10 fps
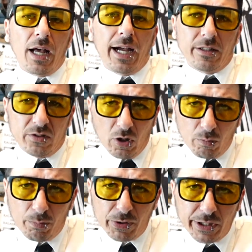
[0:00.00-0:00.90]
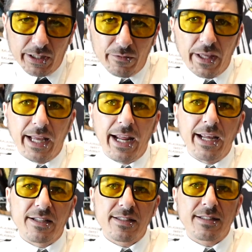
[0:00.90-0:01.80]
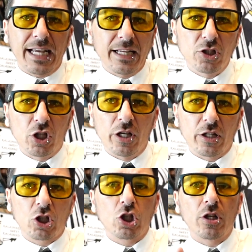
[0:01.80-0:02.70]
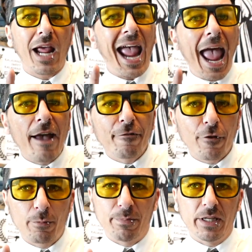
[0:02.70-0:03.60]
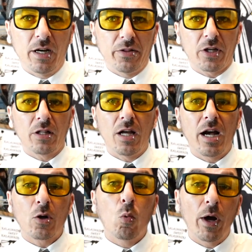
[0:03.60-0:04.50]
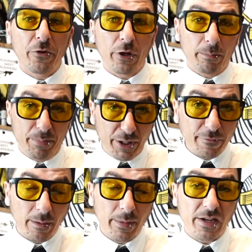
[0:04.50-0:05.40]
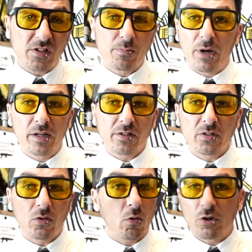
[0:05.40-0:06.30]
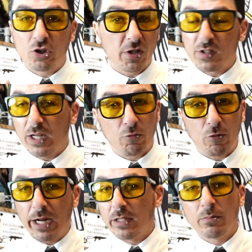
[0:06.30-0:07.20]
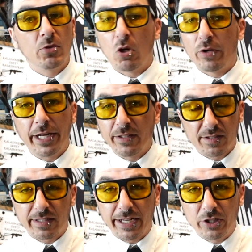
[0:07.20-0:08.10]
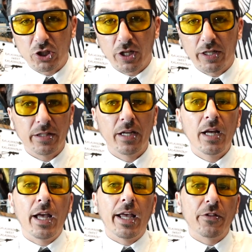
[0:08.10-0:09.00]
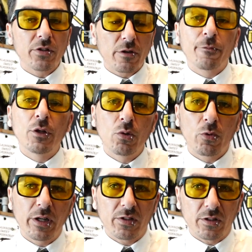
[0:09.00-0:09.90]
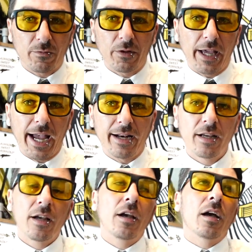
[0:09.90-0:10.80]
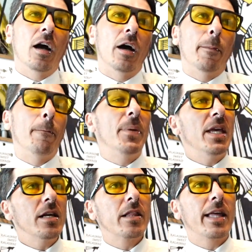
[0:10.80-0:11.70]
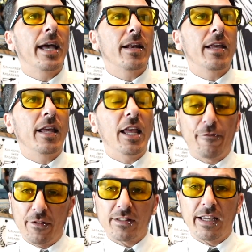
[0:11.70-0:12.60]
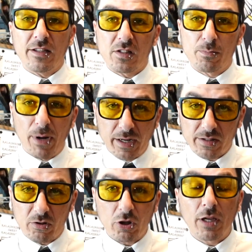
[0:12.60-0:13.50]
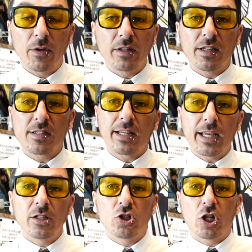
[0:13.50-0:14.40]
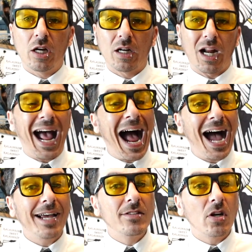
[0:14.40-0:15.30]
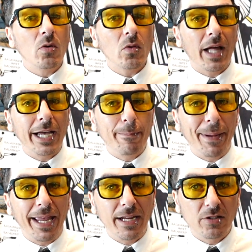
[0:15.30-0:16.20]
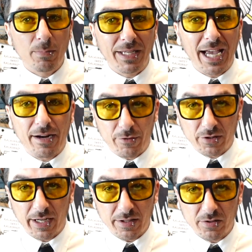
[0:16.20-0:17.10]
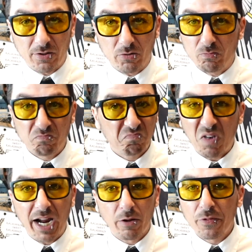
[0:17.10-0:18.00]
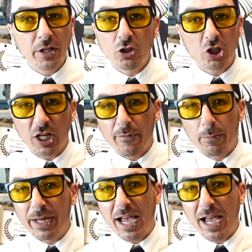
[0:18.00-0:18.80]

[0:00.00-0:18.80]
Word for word: I don't believe that a stage gun should ever be on the clock, whether it be from a sponsor or just a random donated stage gun. And there's a few reasons for that. Uh, being that if it's a sponsor giving the stage gun, I don't like paying to be advertised to. I don't think you should ever be